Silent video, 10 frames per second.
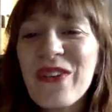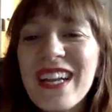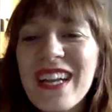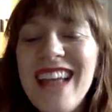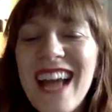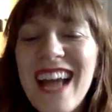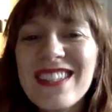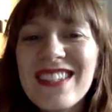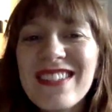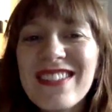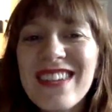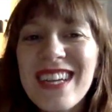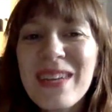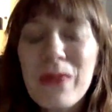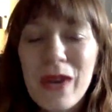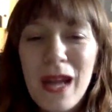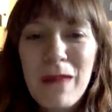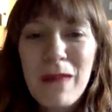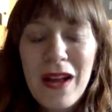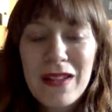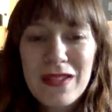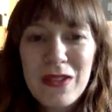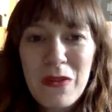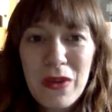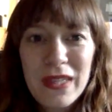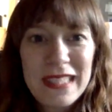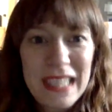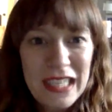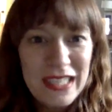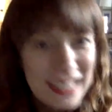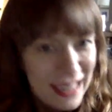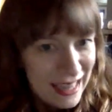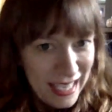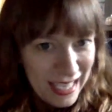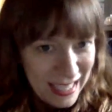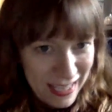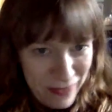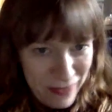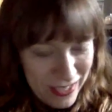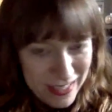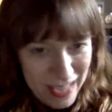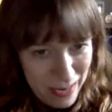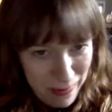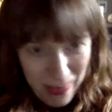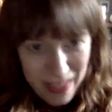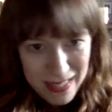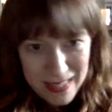decided to read Brene Brown's new book, Daring to Lead. I'm very excited about this.